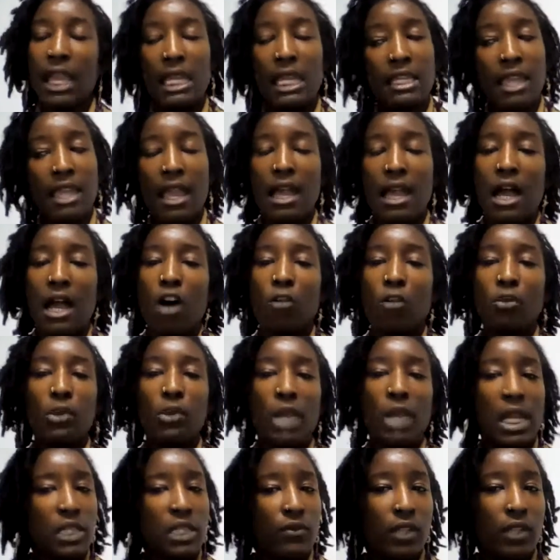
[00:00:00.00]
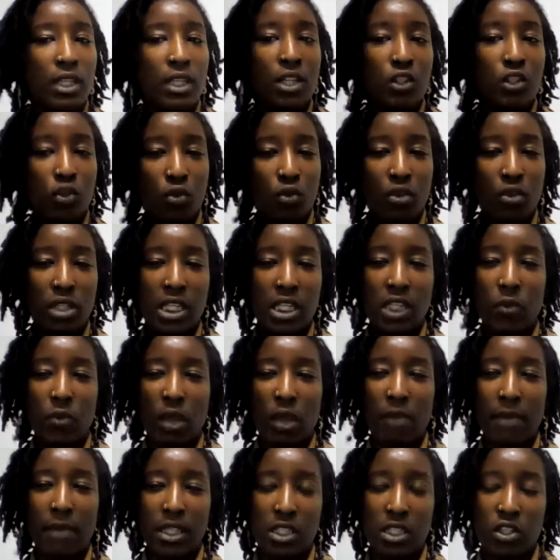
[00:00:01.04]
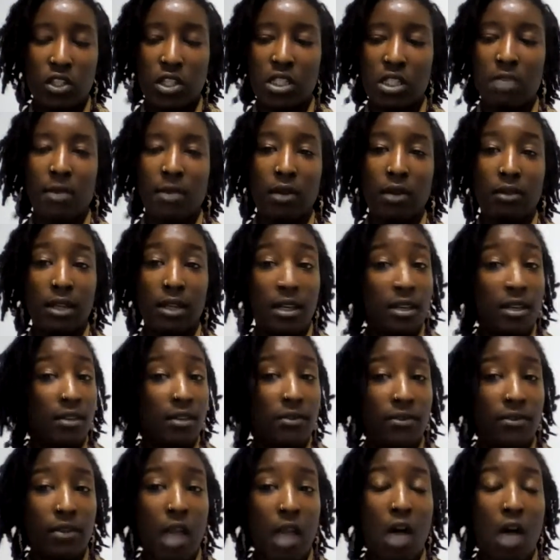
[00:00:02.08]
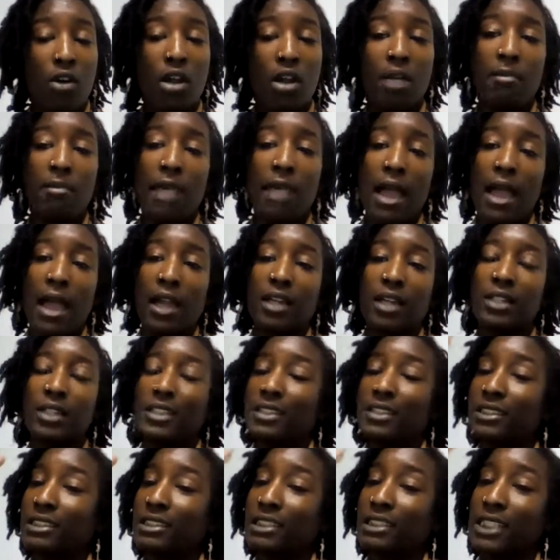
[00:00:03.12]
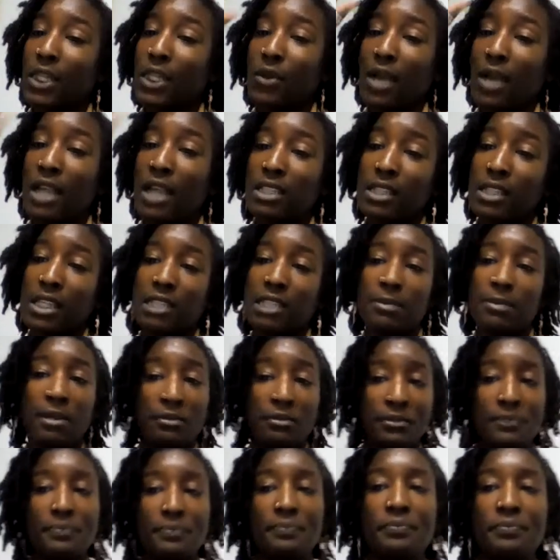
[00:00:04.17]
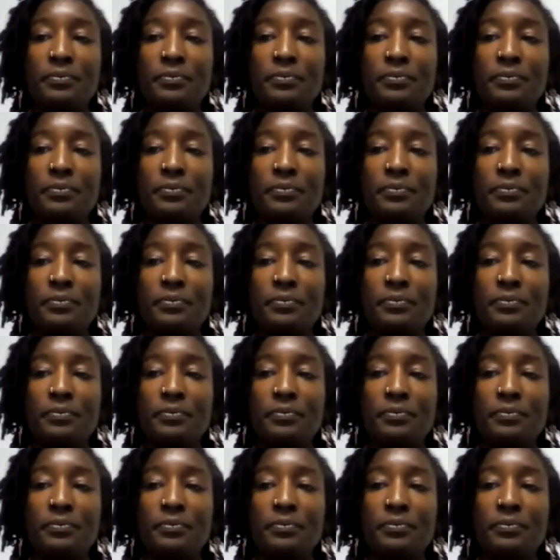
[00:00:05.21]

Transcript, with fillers: And yeah, I hope you guys really enjoy these quick messages about love. I'll come back. See you guys next month.